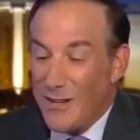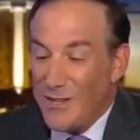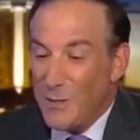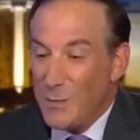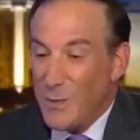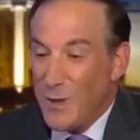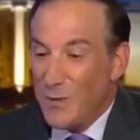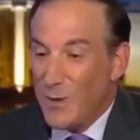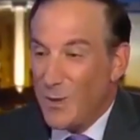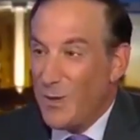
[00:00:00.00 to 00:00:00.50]
He
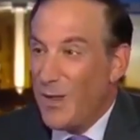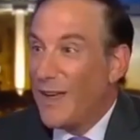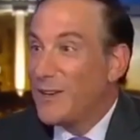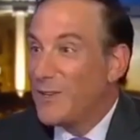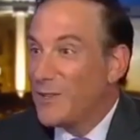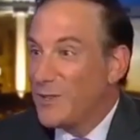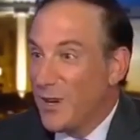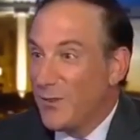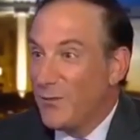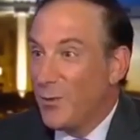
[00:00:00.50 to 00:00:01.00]
spent the
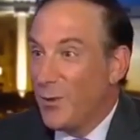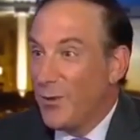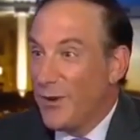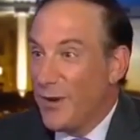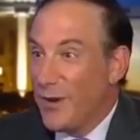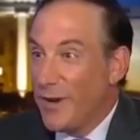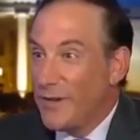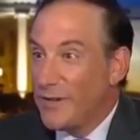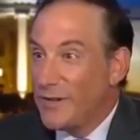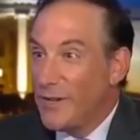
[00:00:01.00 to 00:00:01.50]
last several
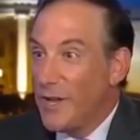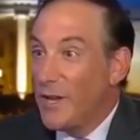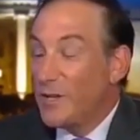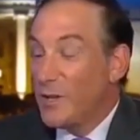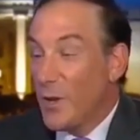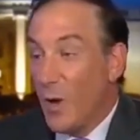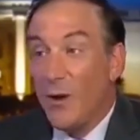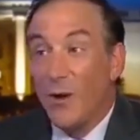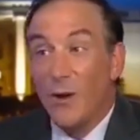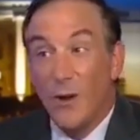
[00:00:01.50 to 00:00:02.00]
days
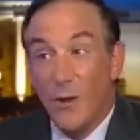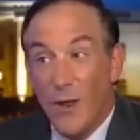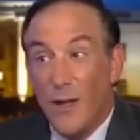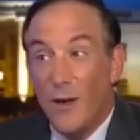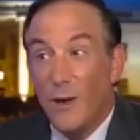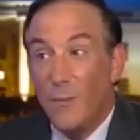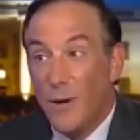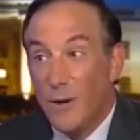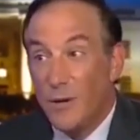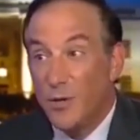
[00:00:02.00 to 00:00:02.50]
talking a
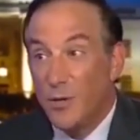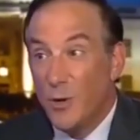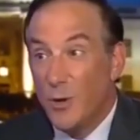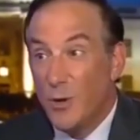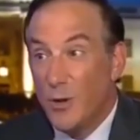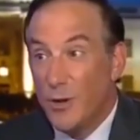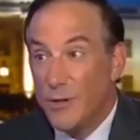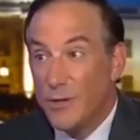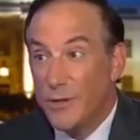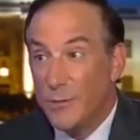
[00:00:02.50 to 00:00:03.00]
lot about
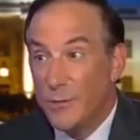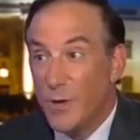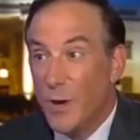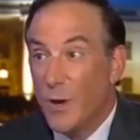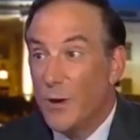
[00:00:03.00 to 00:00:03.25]
journalism,